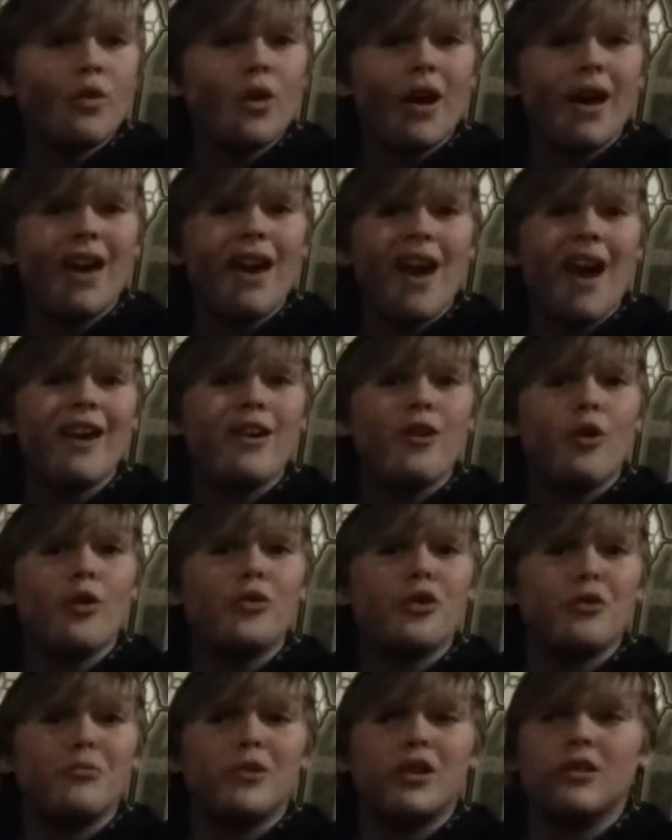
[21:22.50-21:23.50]
I I go
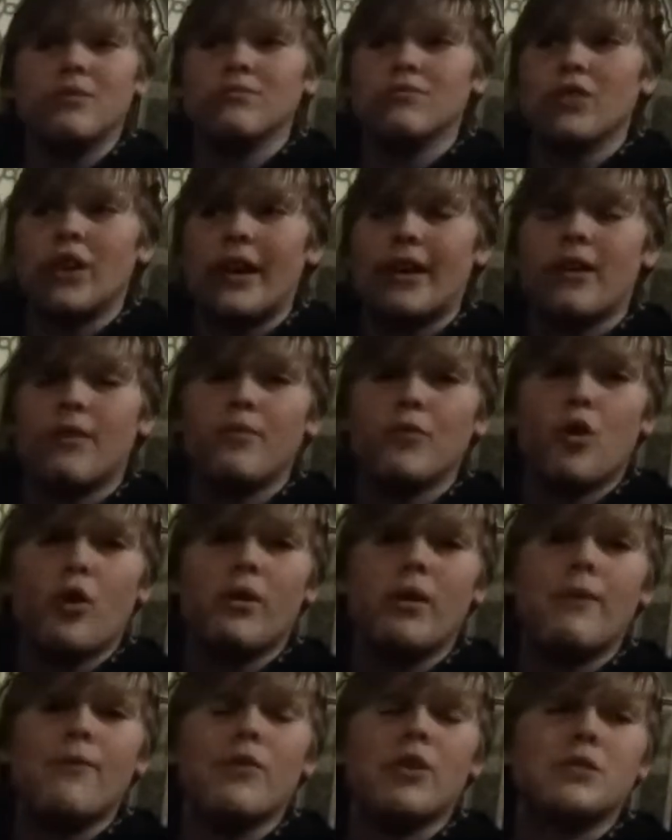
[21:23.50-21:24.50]
there, but like
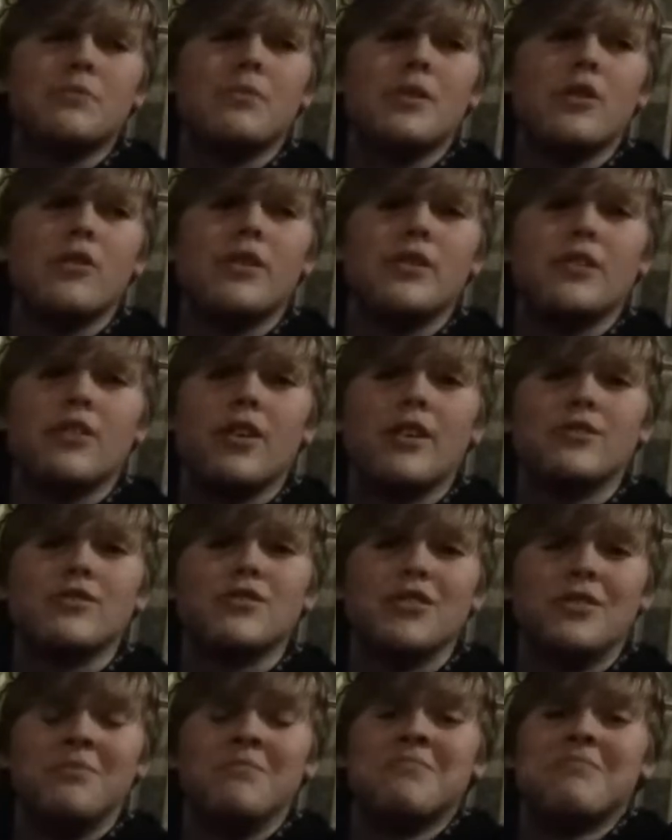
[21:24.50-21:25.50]
only first period to
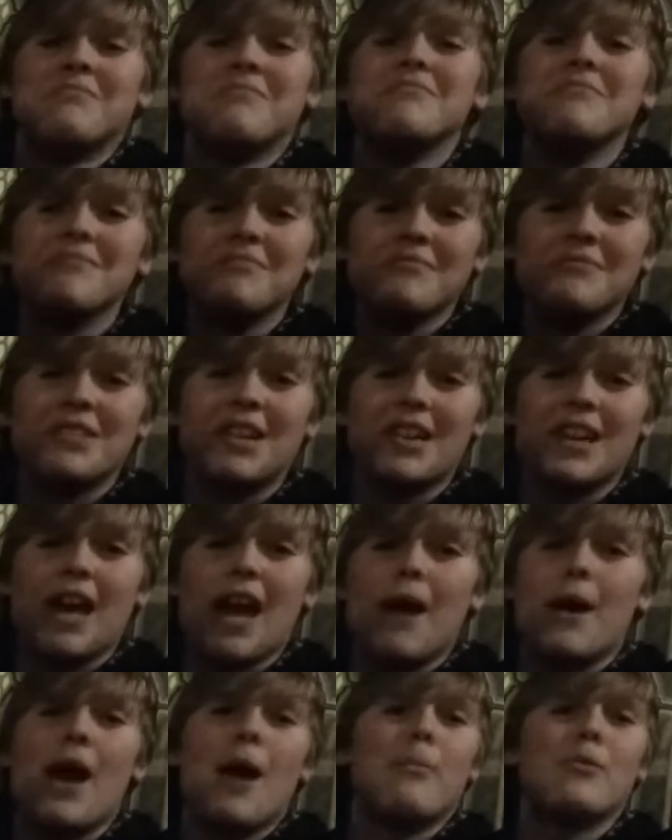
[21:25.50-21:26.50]
get some like
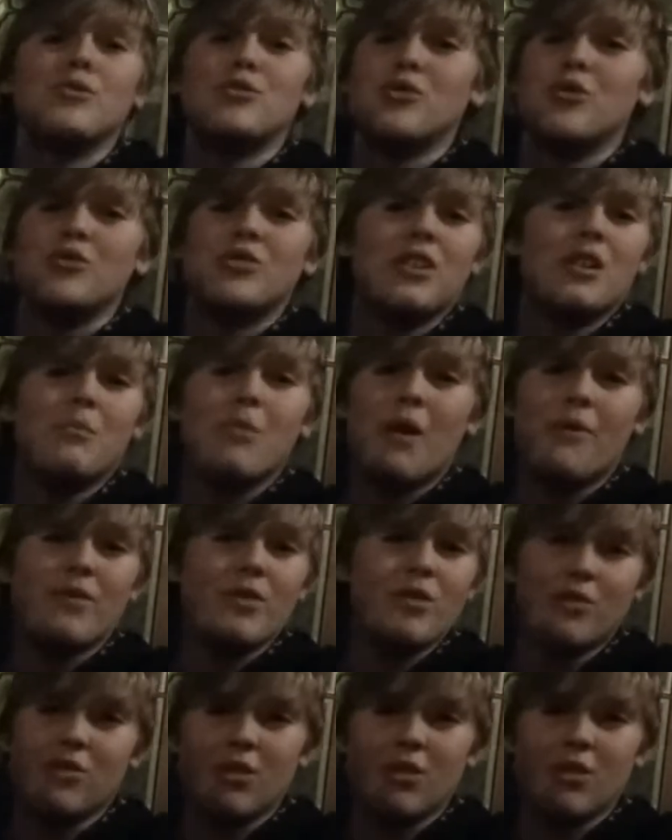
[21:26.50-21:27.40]
apple juice and a muffin